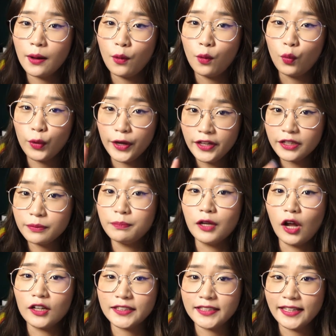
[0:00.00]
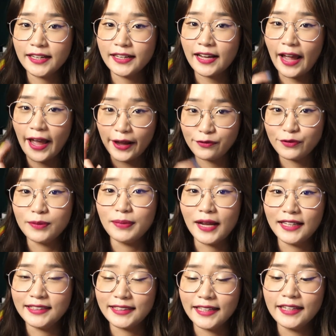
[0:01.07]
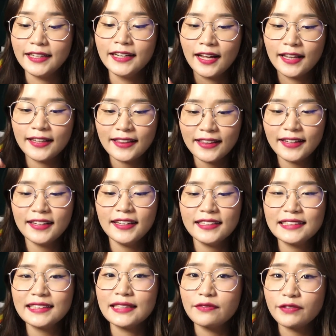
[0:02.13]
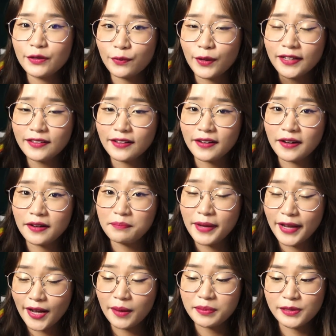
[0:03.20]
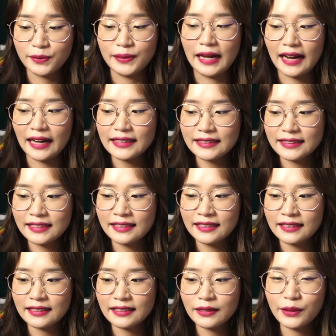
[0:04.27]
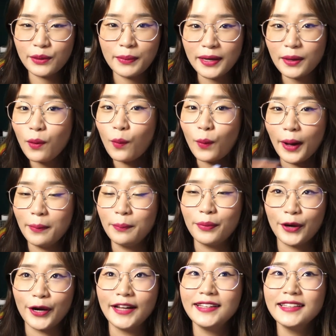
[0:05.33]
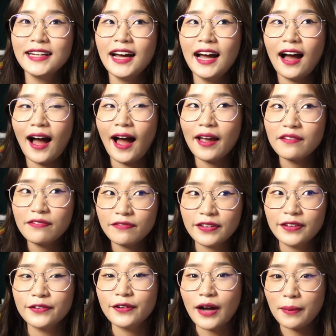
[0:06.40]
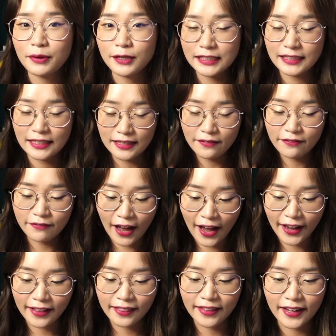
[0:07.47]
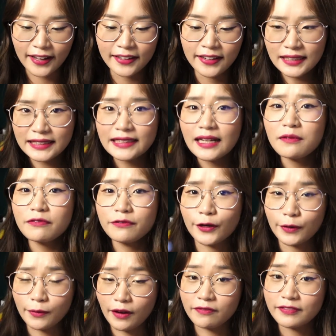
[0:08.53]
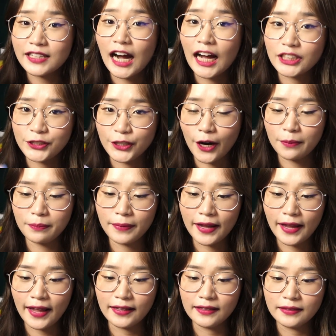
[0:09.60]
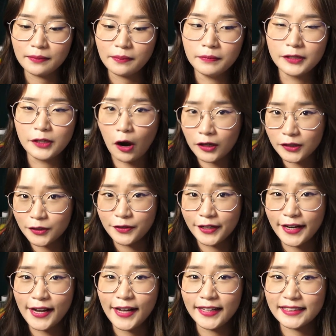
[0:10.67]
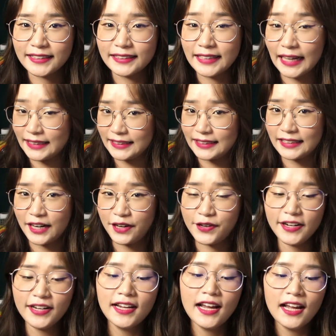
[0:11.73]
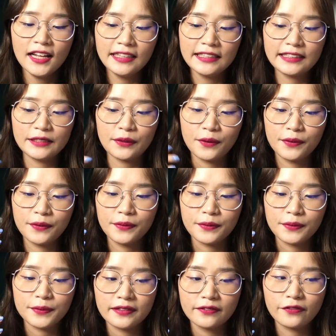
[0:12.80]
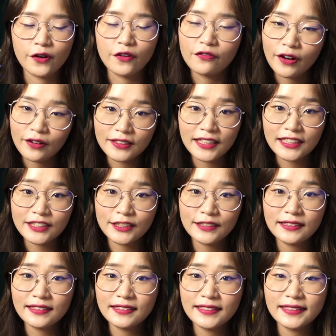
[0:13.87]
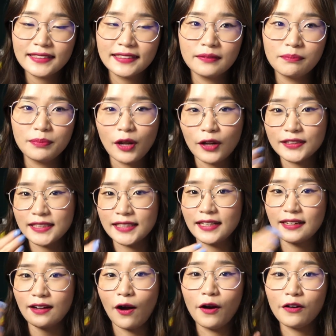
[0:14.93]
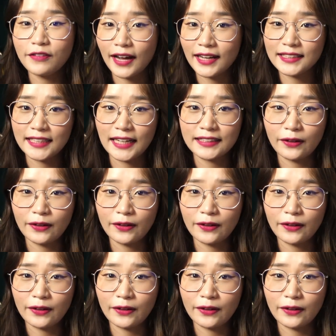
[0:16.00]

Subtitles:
with blotting and reblending. The thing is, if you want makeup to last, no matter what brand, I personally find that some form of touch-up and doctoring is necessary. So for foundations, blotting off excess